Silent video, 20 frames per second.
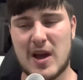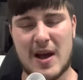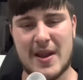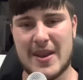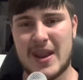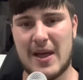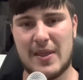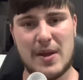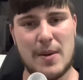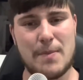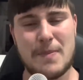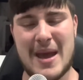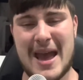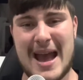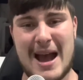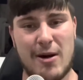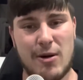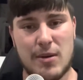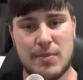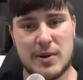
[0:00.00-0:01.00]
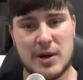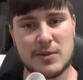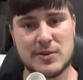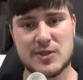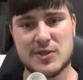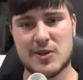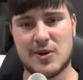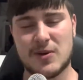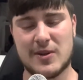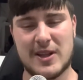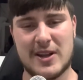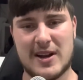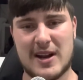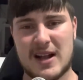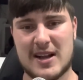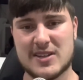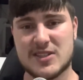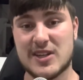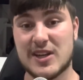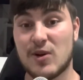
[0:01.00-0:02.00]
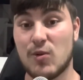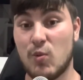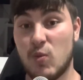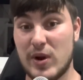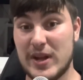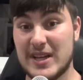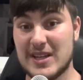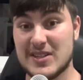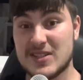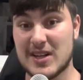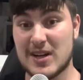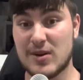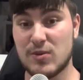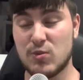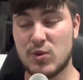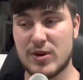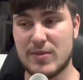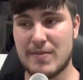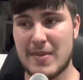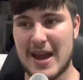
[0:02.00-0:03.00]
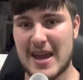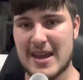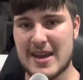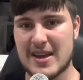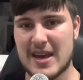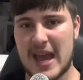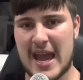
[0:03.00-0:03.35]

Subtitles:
another power pop song that an artist like Weezer would make.